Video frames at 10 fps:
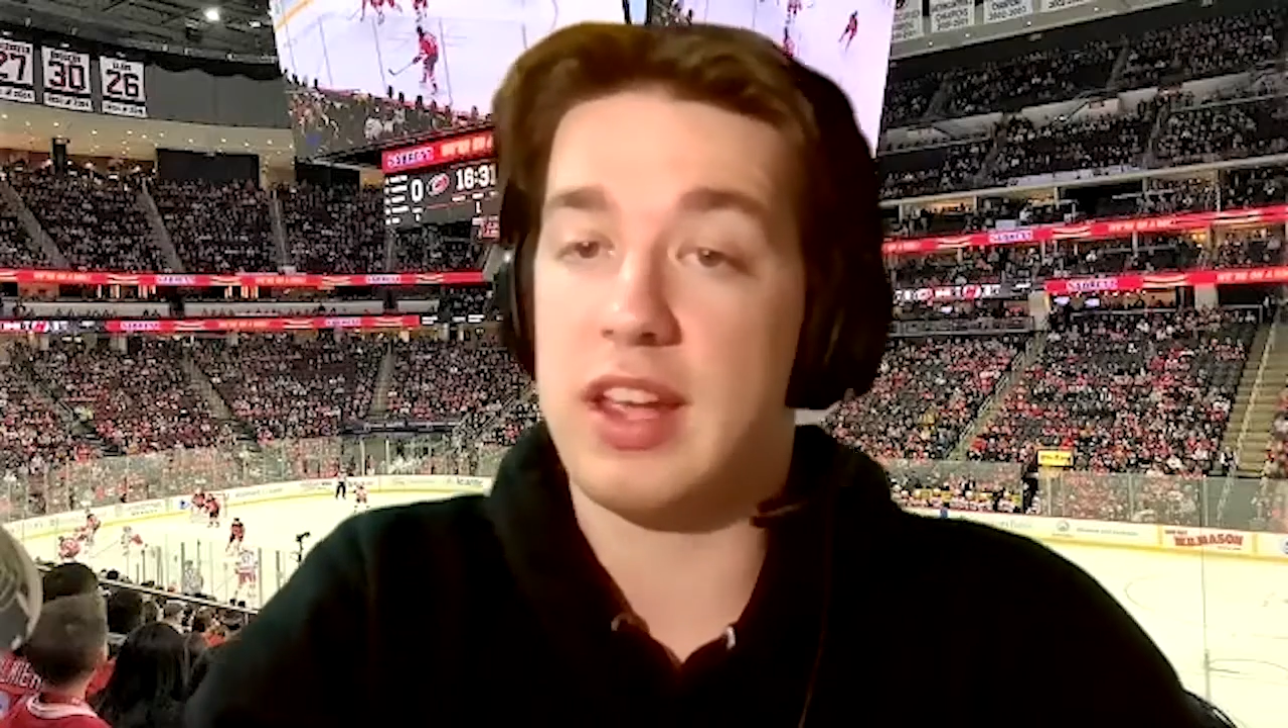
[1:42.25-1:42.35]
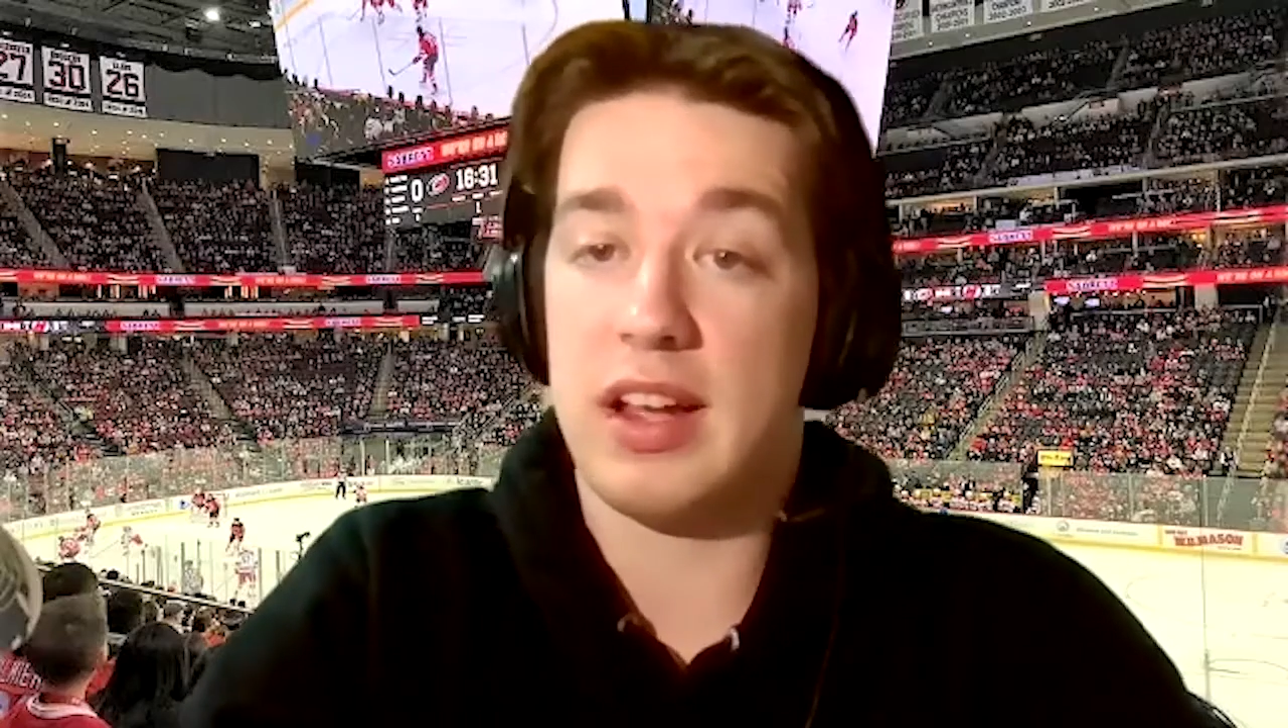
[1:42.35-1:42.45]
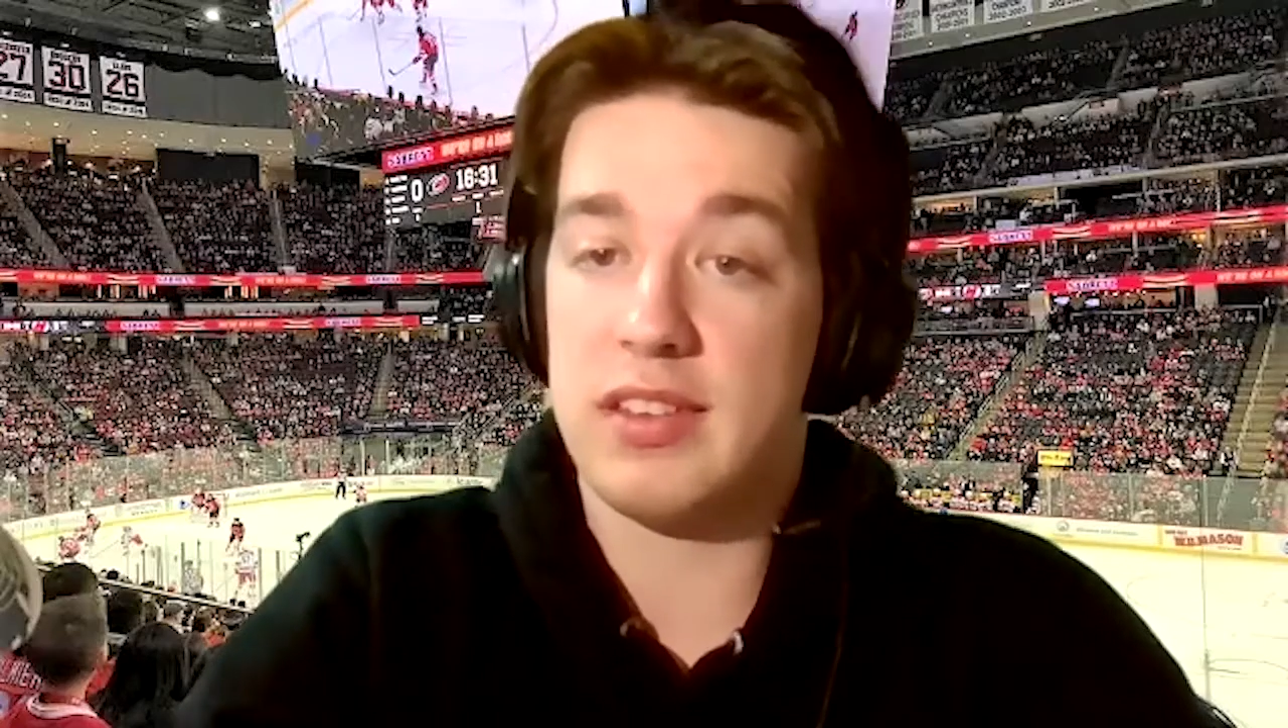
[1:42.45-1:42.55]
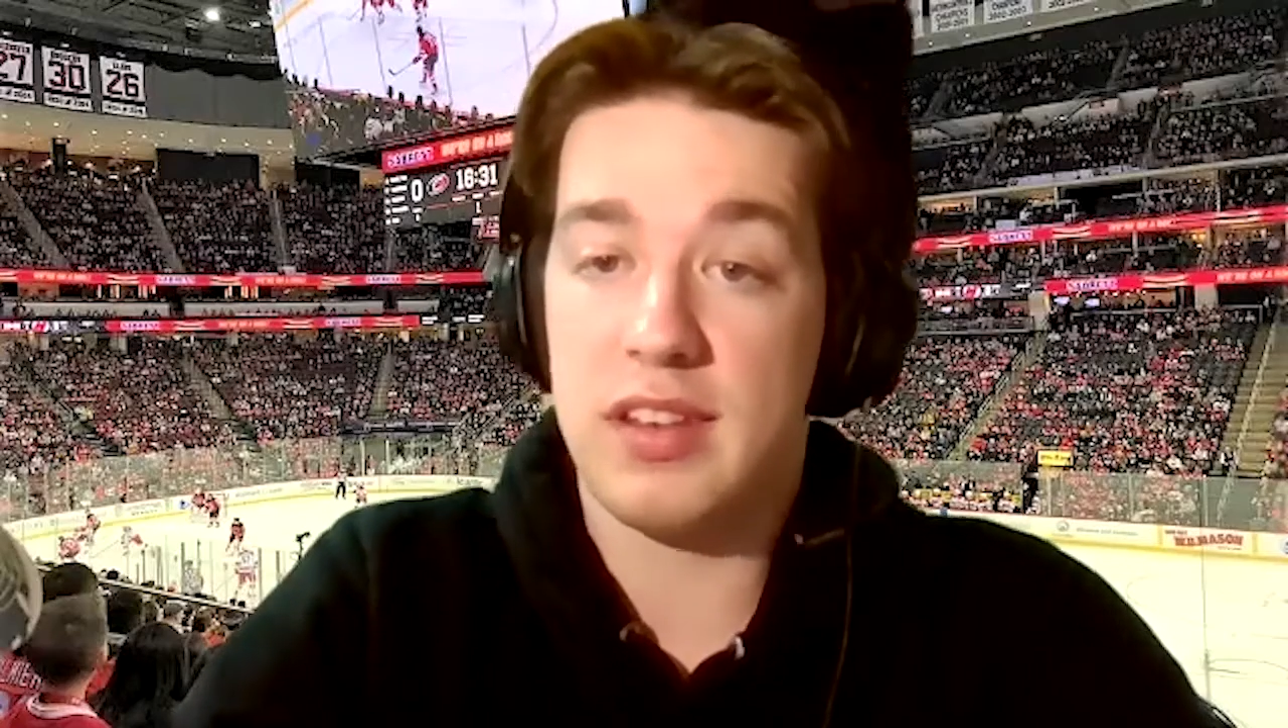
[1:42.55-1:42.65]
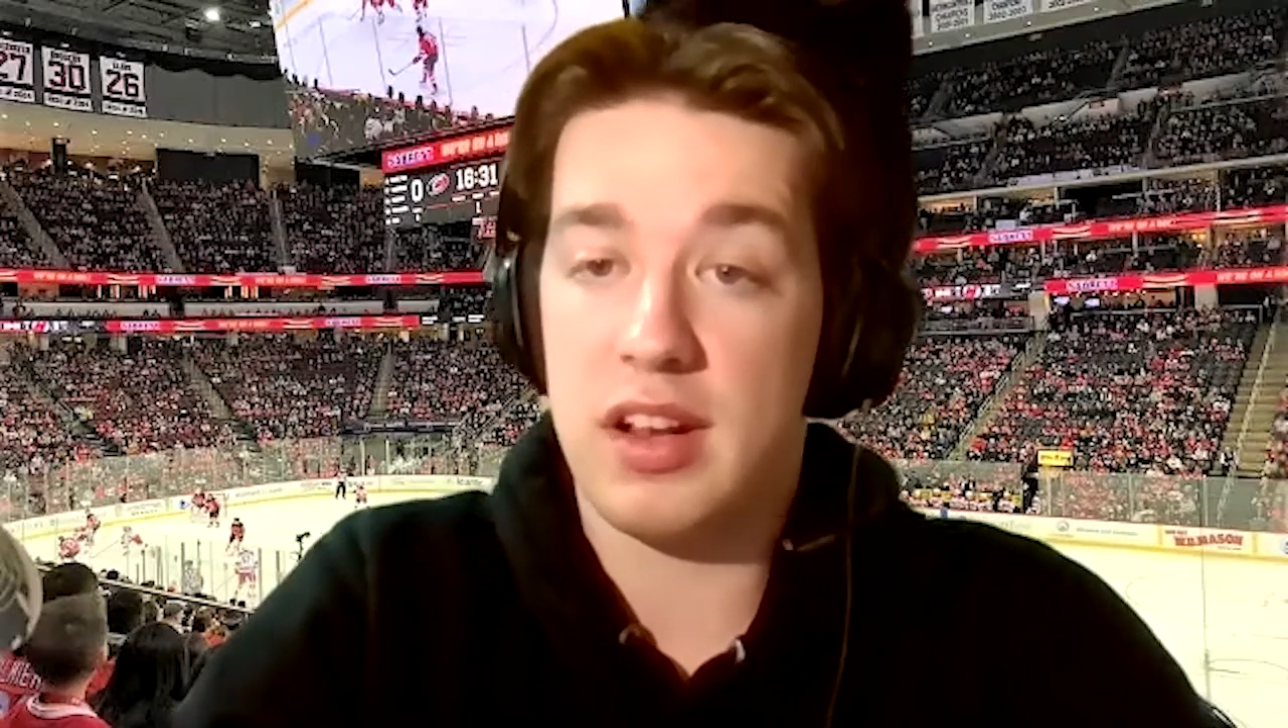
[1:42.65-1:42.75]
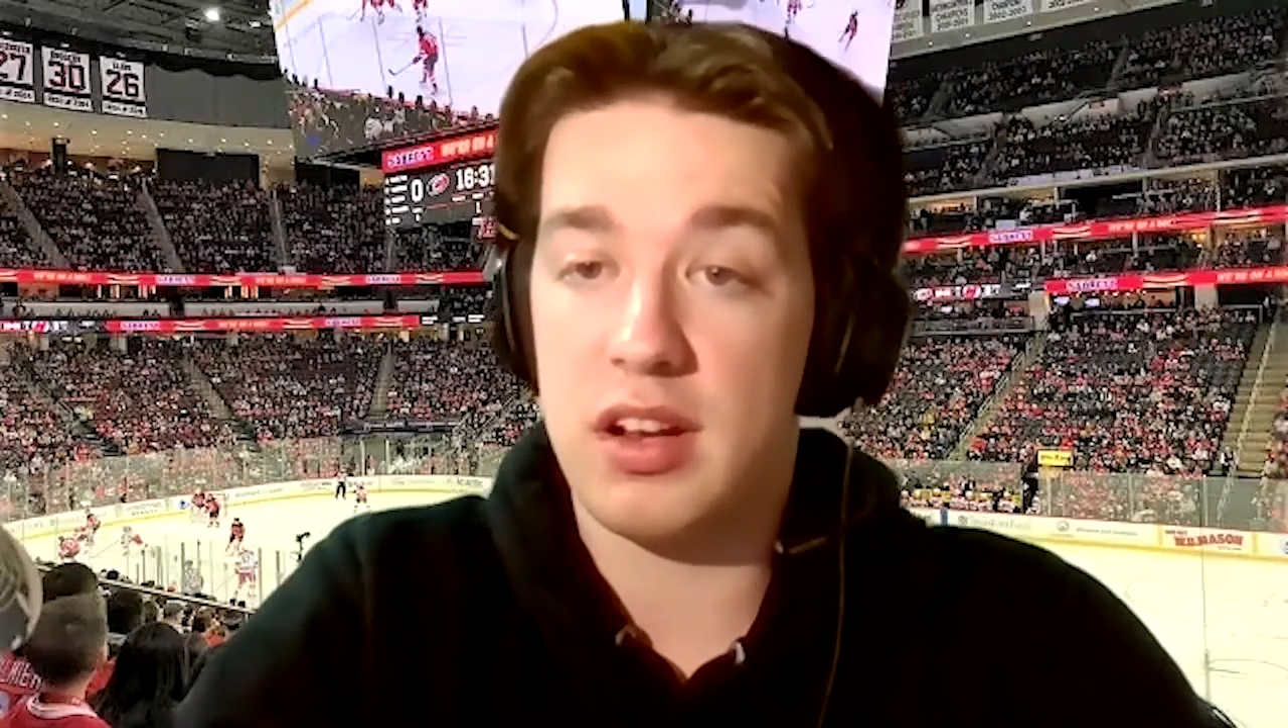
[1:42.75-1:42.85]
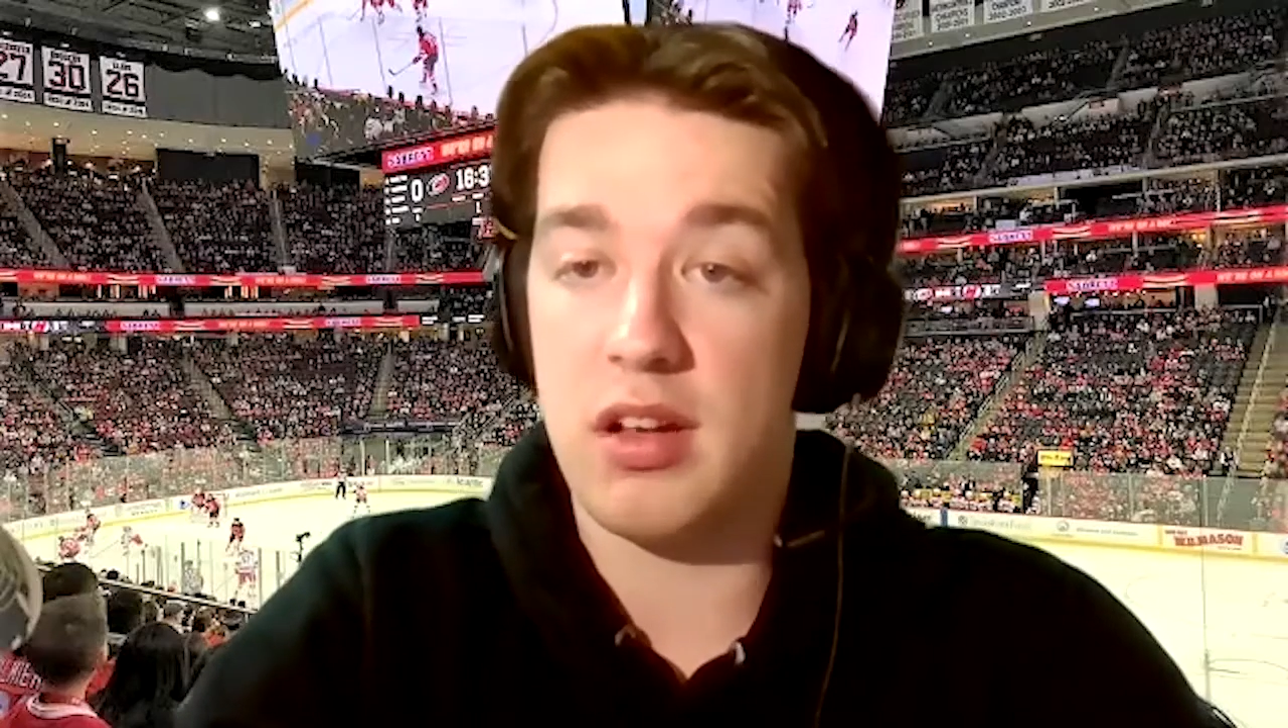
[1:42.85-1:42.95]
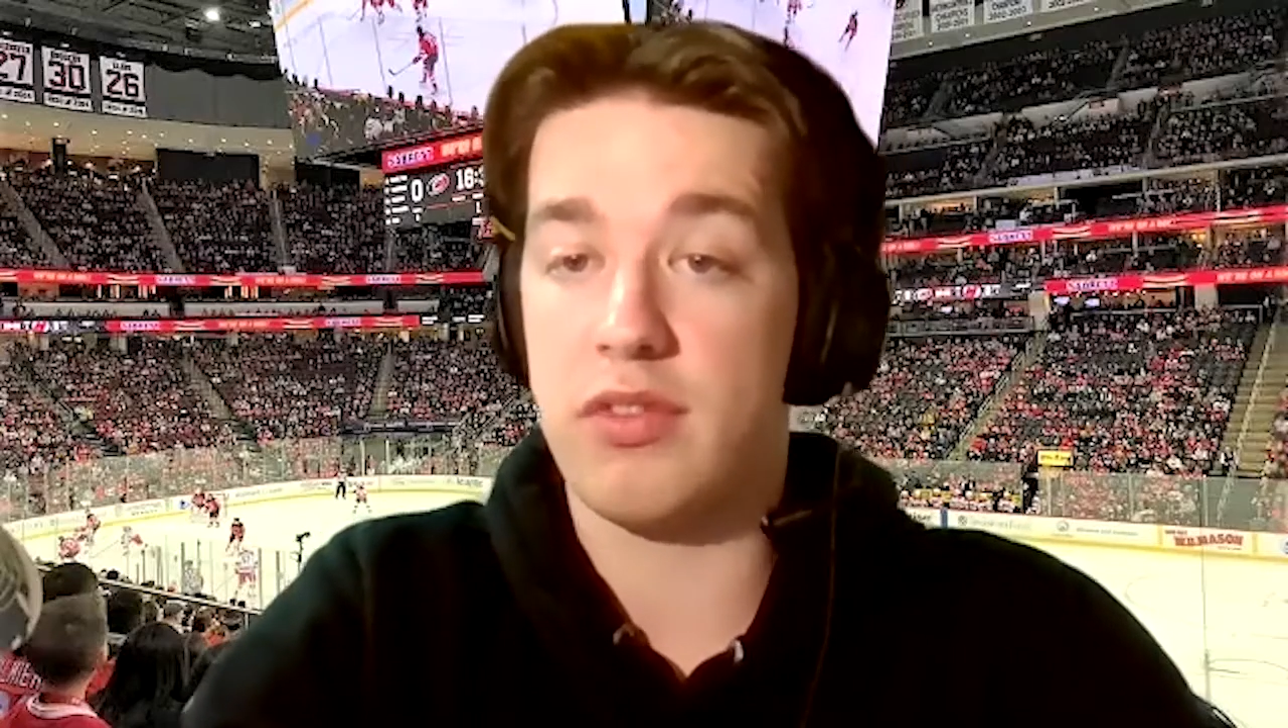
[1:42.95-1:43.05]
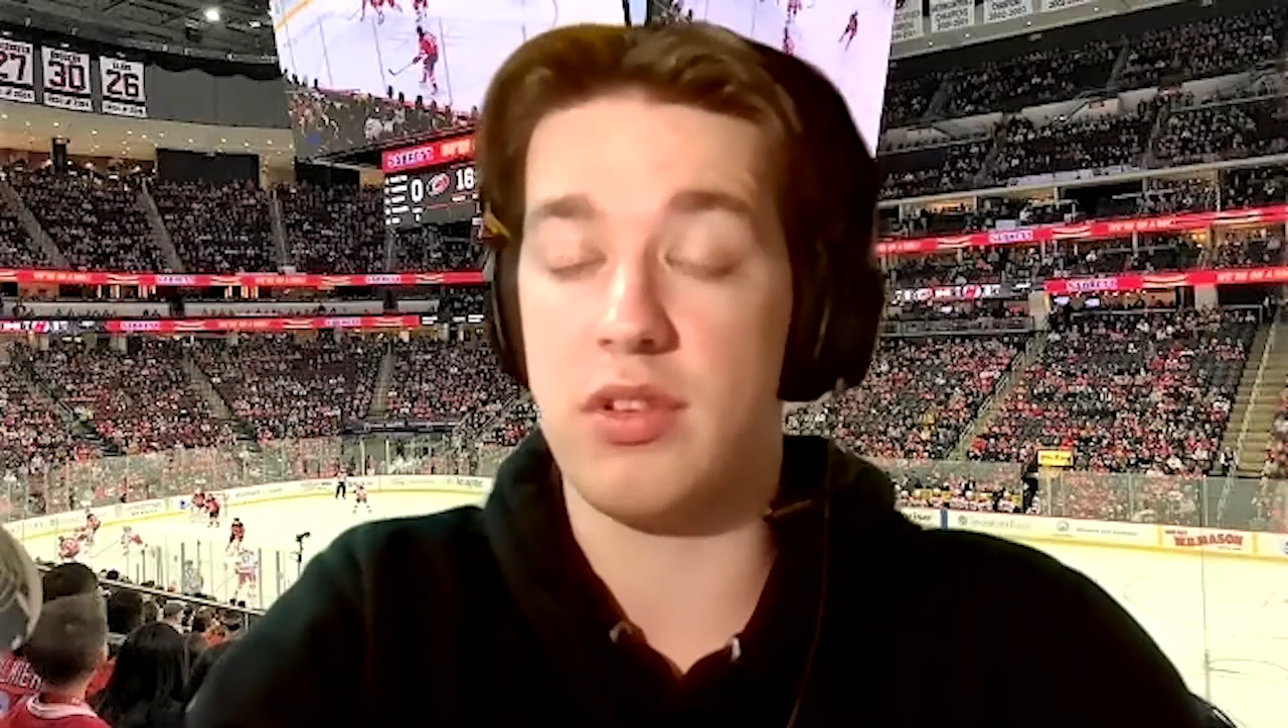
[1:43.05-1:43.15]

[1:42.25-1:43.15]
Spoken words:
can't say enough